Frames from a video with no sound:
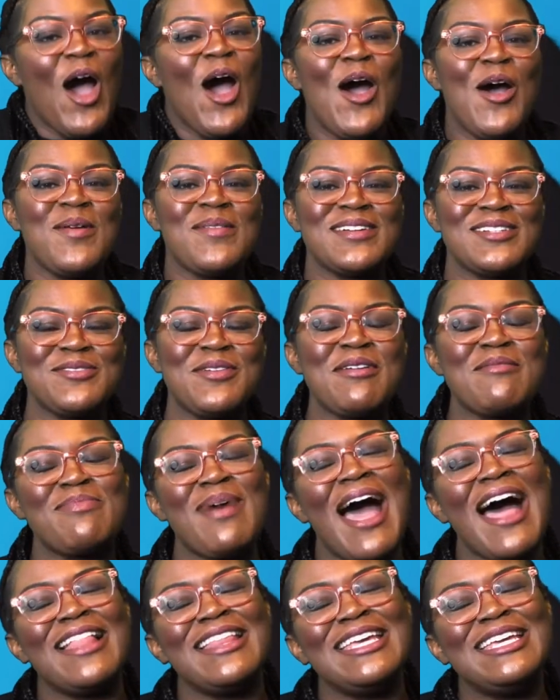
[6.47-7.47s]
oh, we're doing
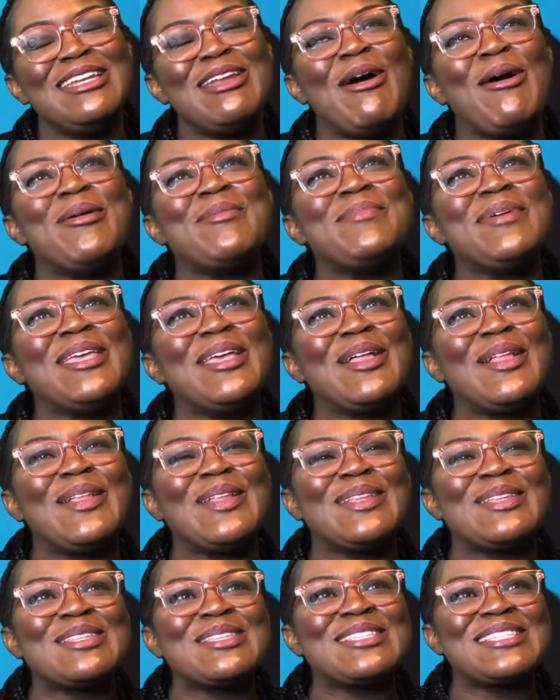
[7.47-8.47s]

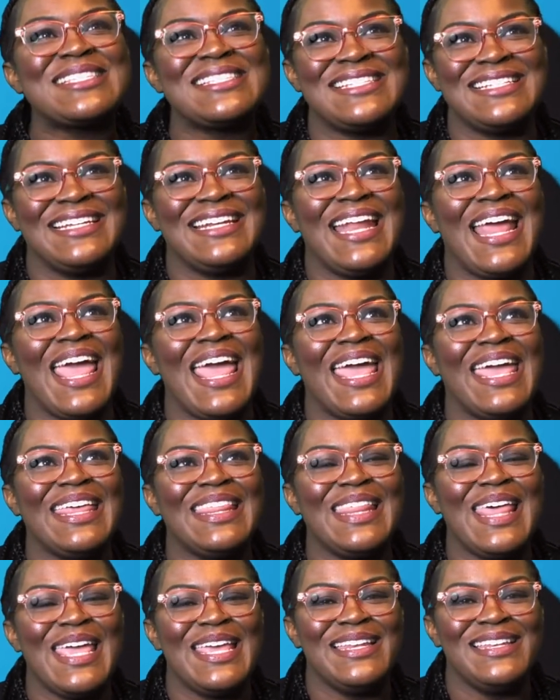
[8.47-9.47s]
polynomials today,
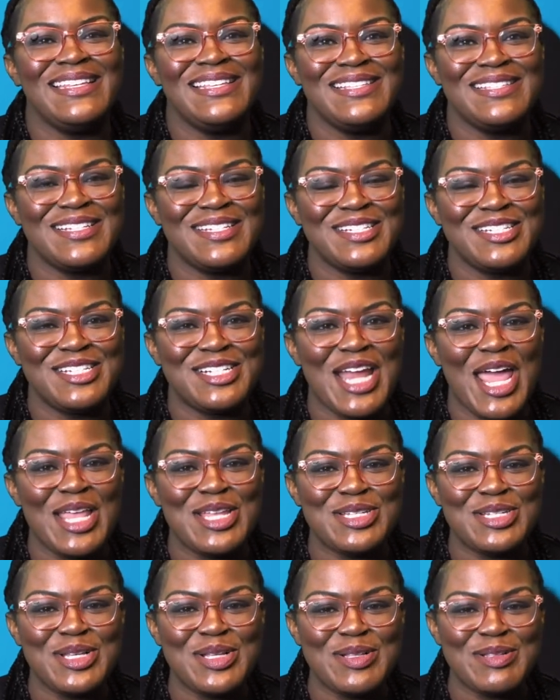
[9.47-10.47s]
ladies and
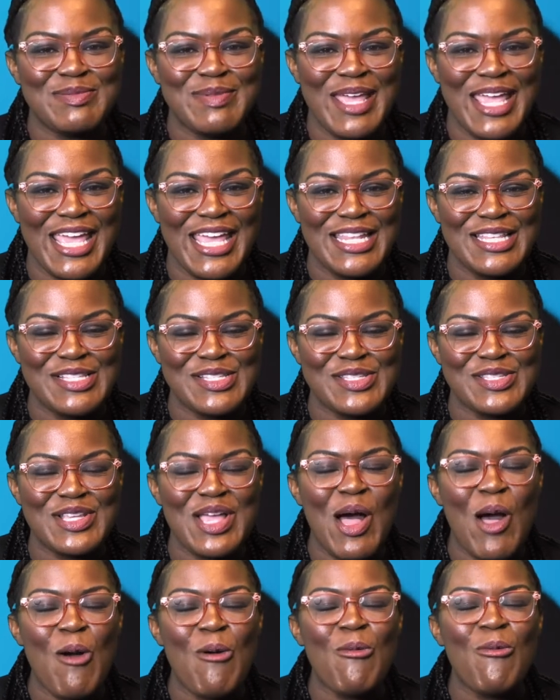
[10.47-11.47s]
gentlemen. So
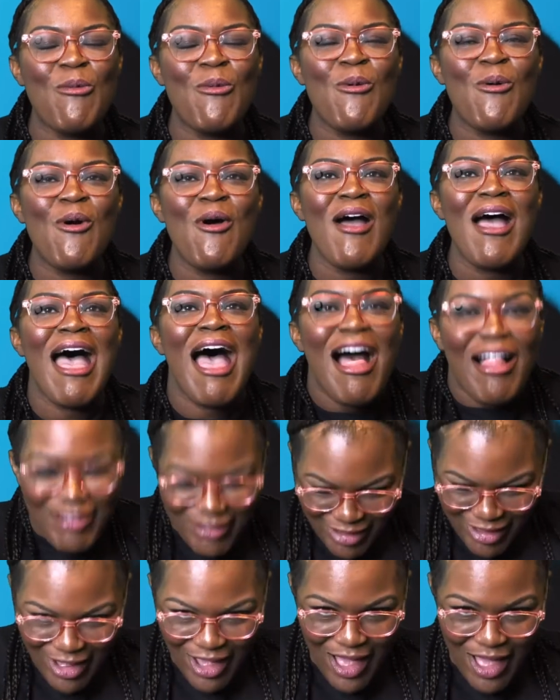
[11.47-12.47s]

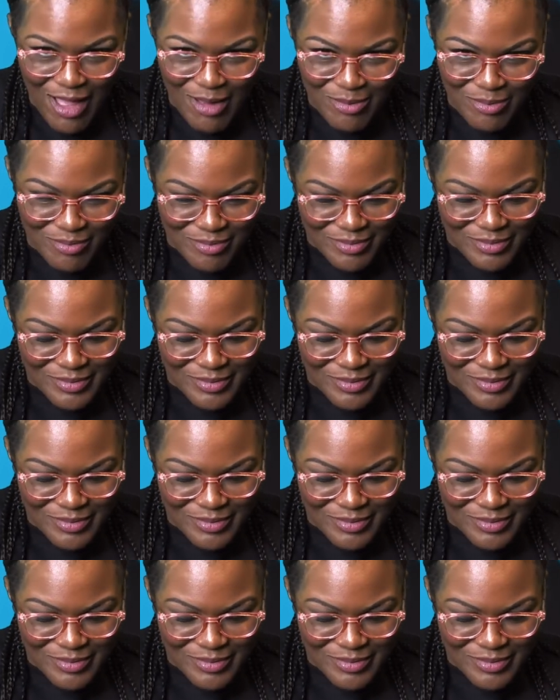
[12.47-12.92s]
welcome